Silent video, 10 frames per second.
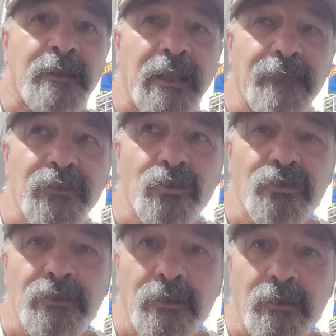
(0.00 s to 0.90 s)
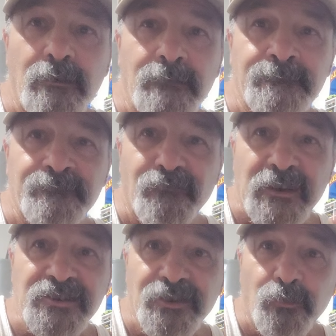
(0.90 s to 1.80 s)
Have a good
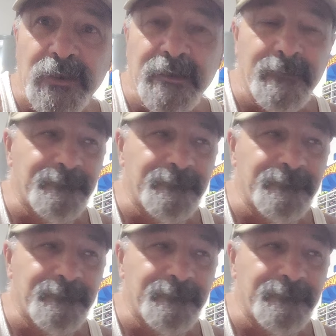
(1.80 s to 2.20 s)
rest of the week.